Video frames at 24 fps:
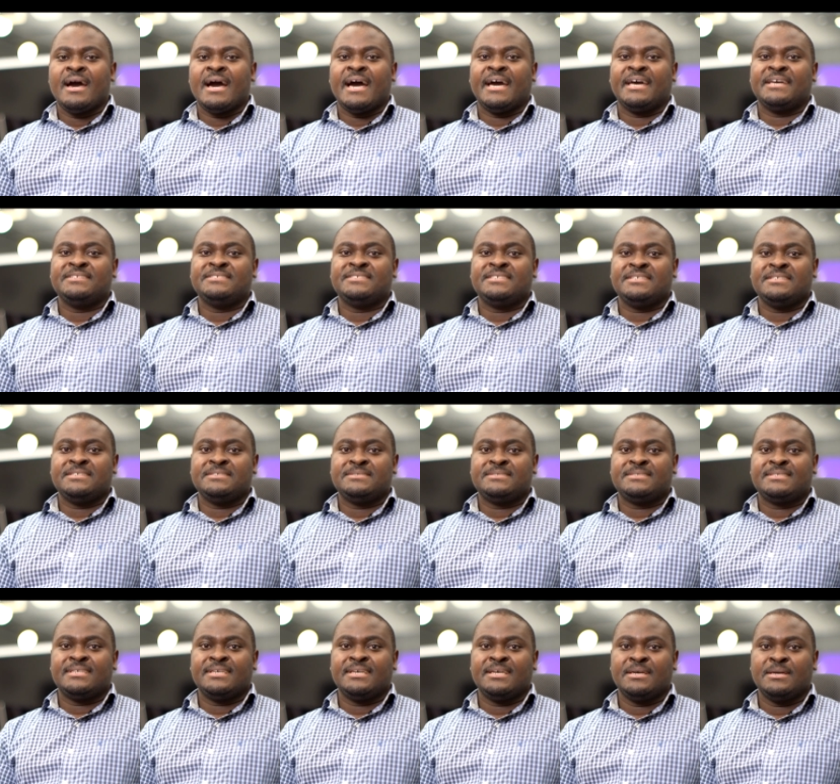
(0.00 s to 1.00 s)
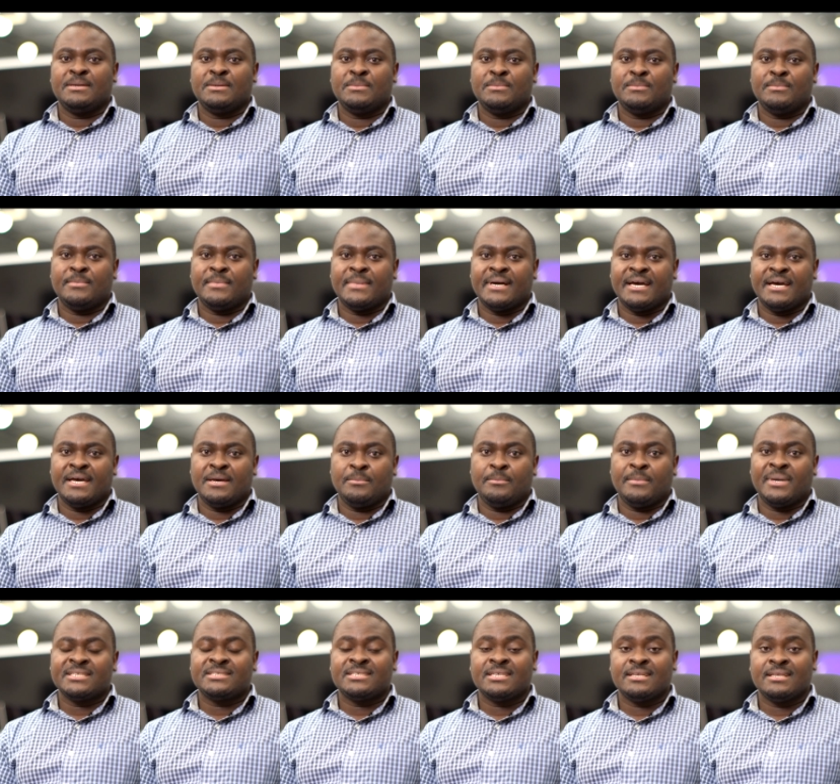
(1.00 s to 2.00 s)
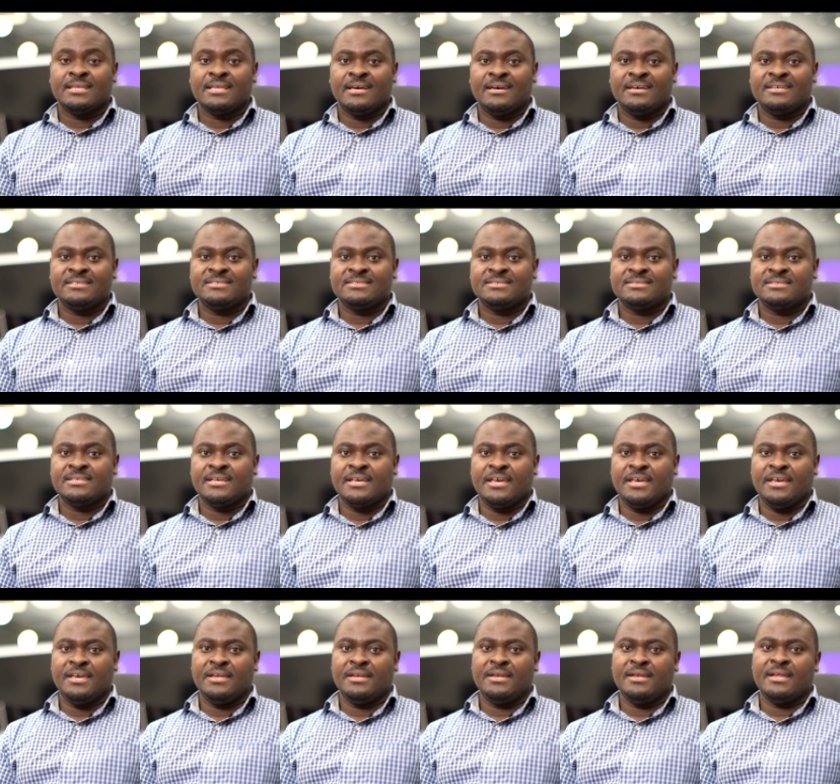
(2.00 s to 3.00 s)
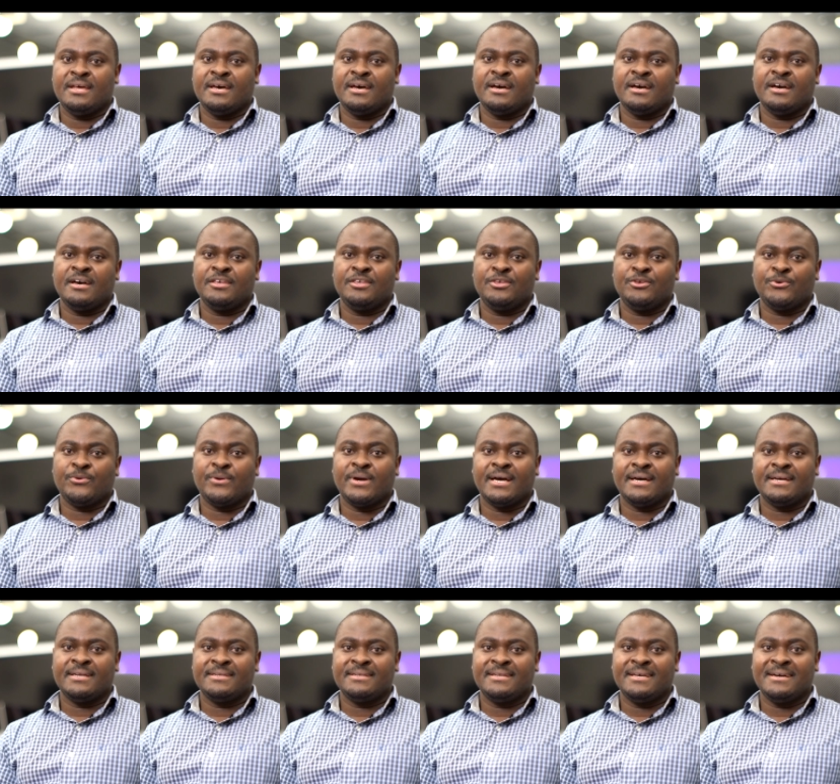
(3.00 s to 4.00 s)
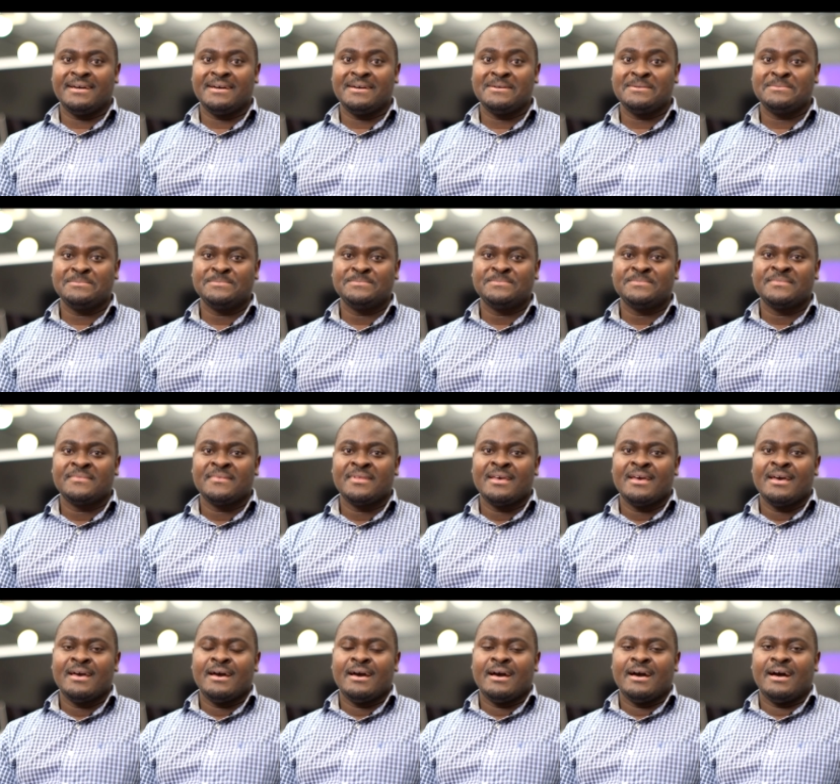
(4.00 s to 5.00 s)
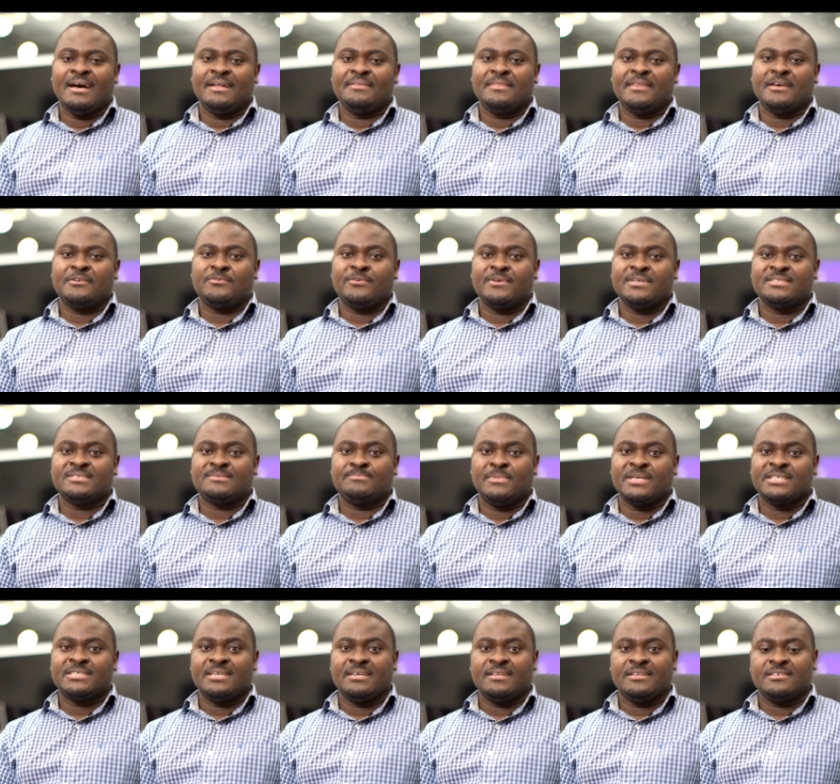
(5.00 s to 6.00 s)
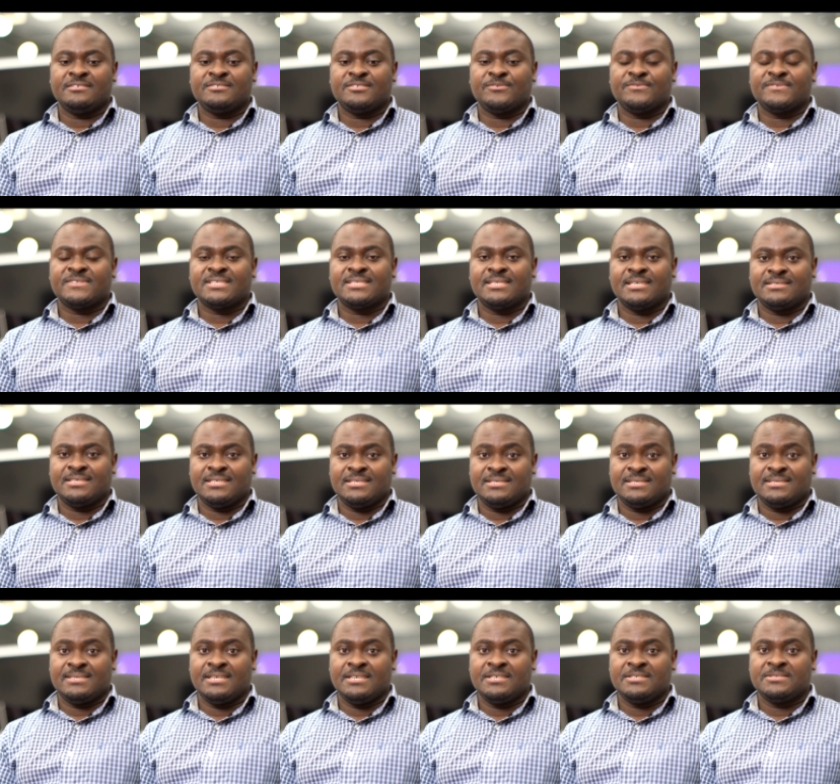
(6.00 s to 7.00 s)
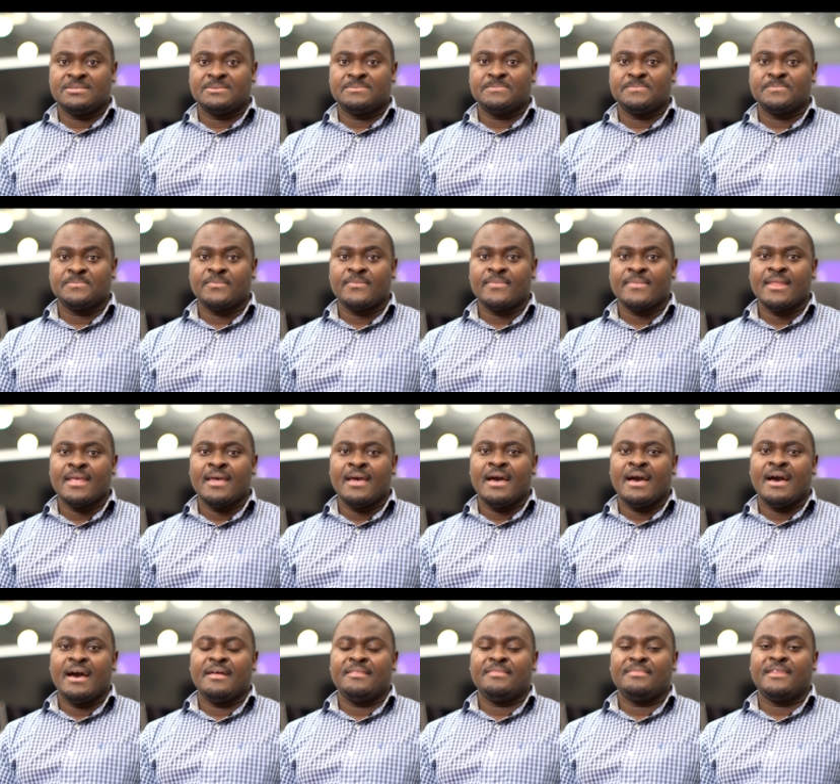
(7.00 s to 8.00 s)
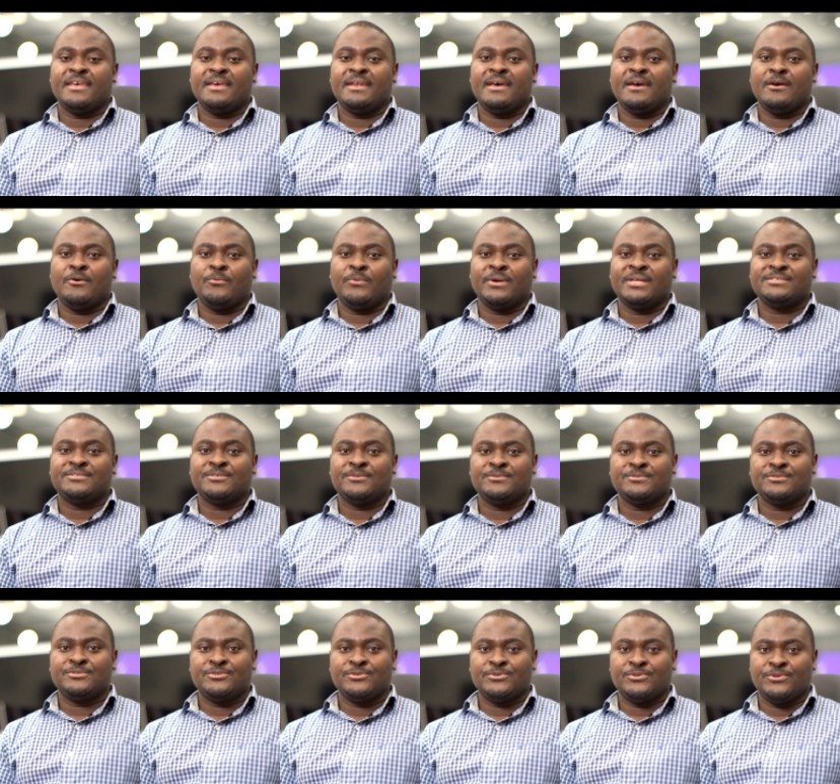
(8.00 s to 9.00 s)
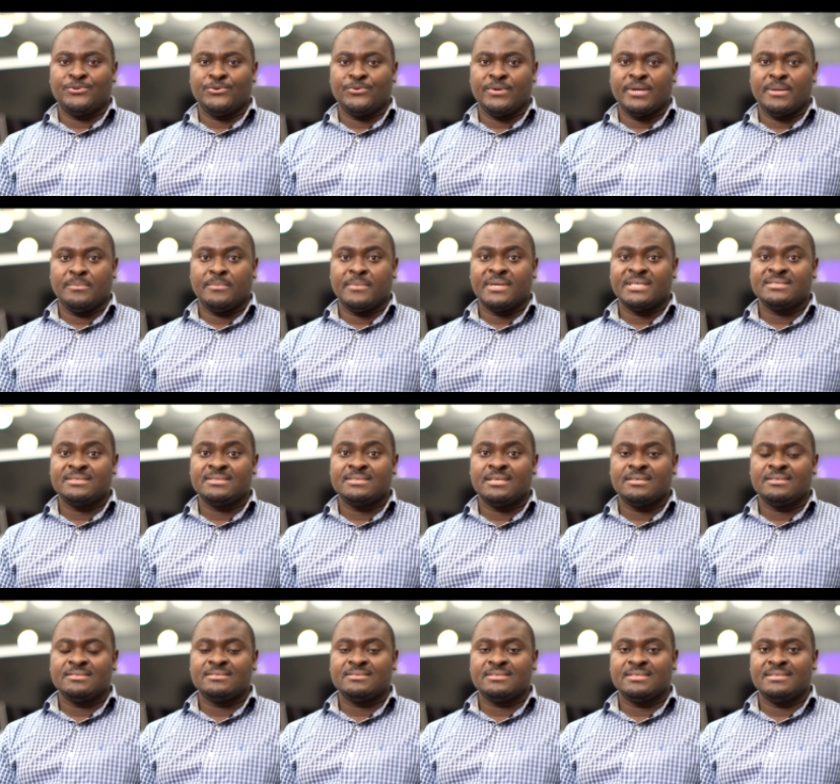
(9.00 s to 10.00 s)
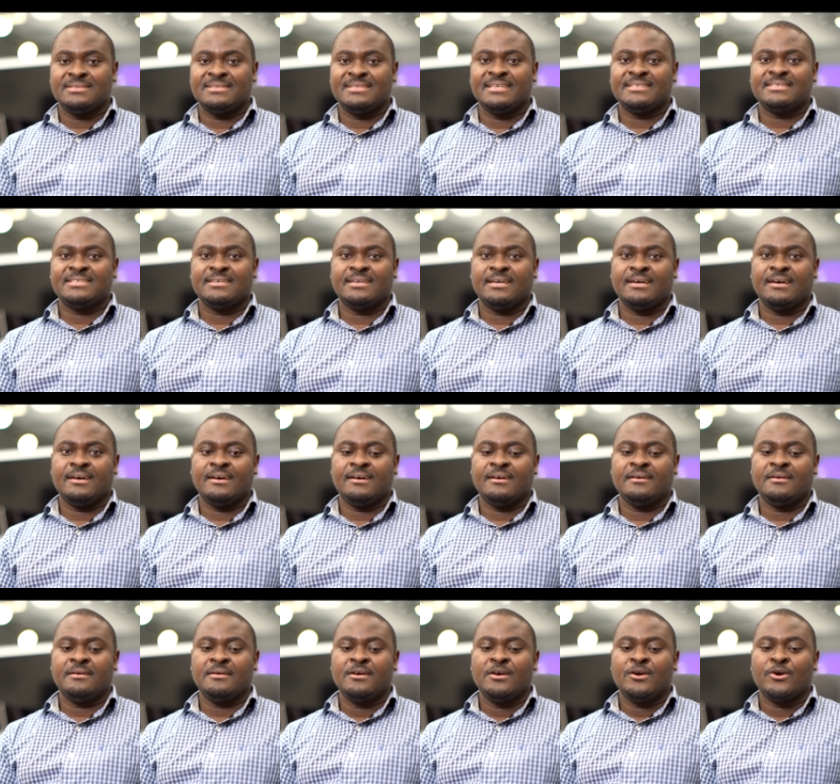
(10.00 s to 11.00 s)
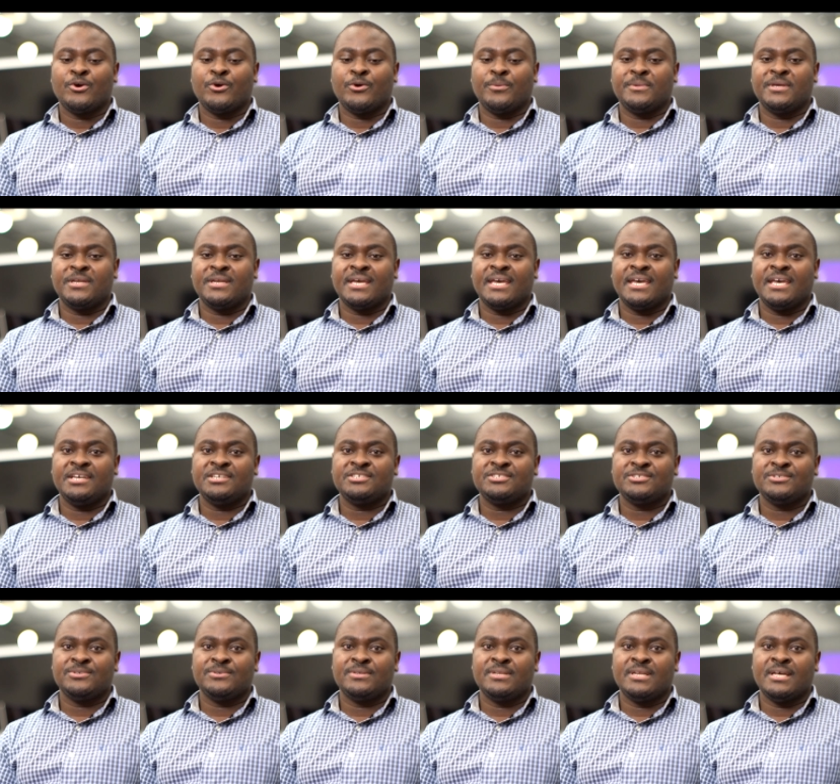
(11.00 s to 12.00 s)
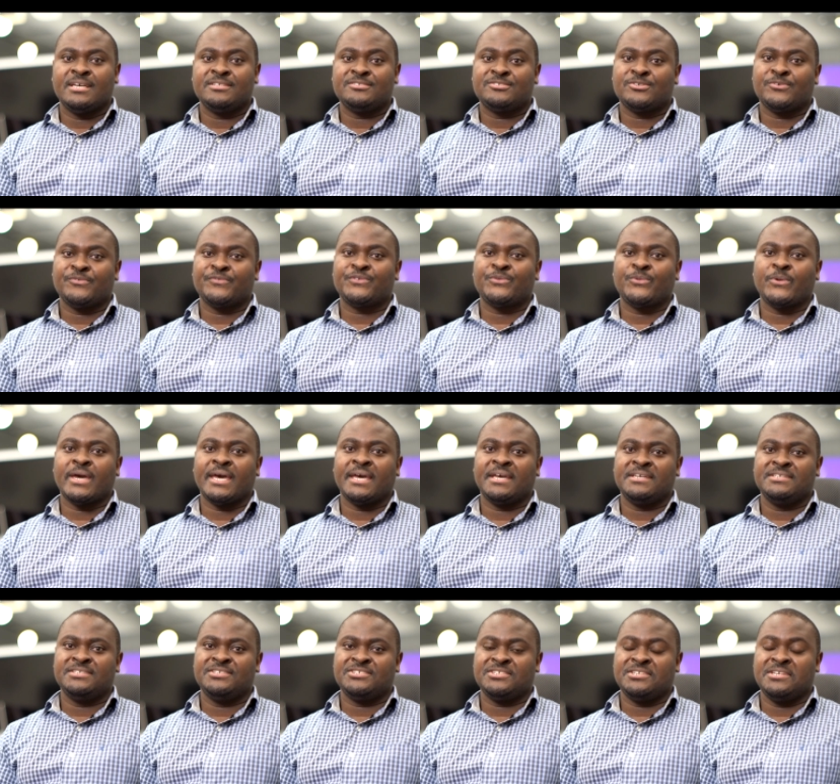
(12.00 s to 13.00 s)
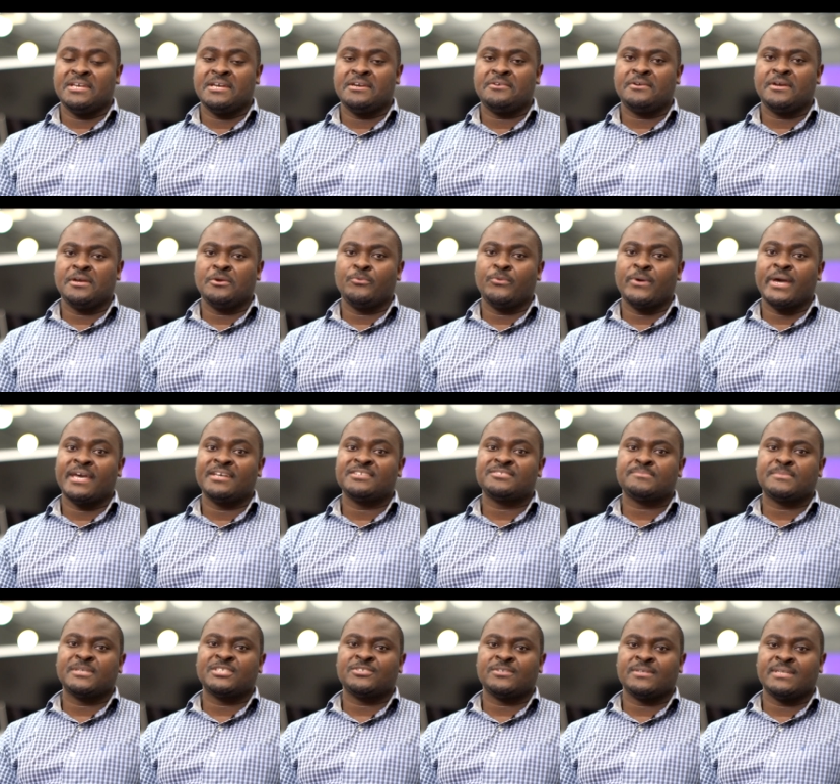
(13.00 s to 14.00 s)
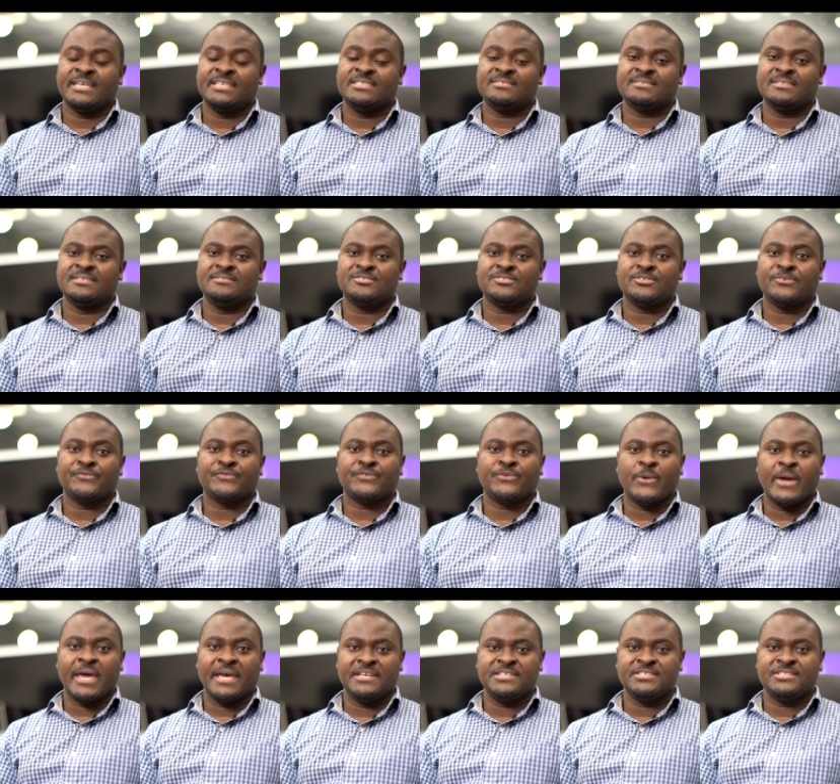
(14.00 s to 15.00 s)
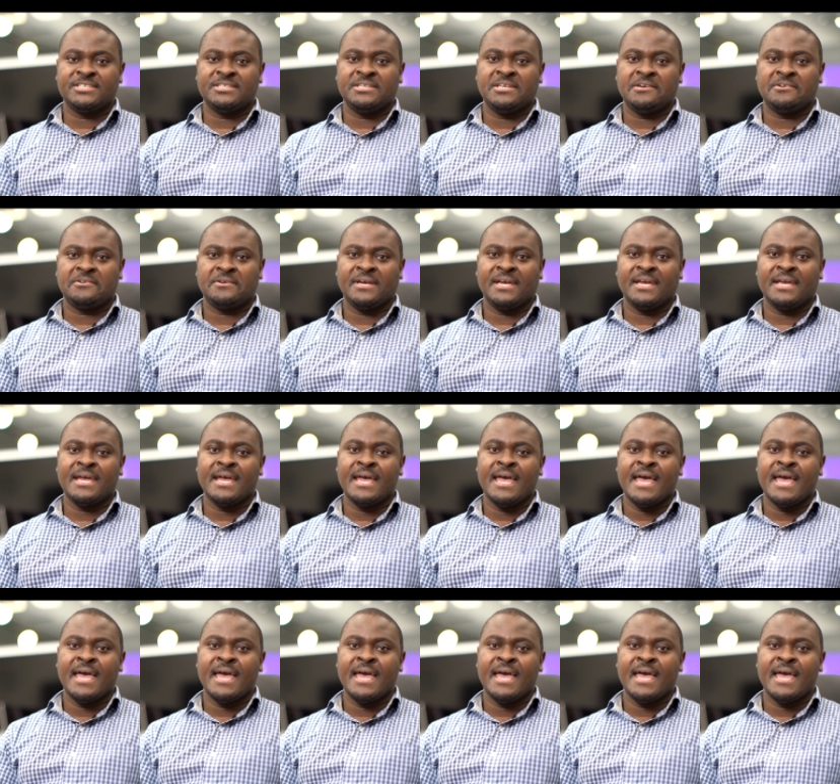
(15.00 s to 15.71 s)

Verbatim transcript: I did my bachelor's in uh, Uganda, and that was Bachelor's of Statistics and then I went on to do a master's in data communication and software engineering, where I specialize in software engineering.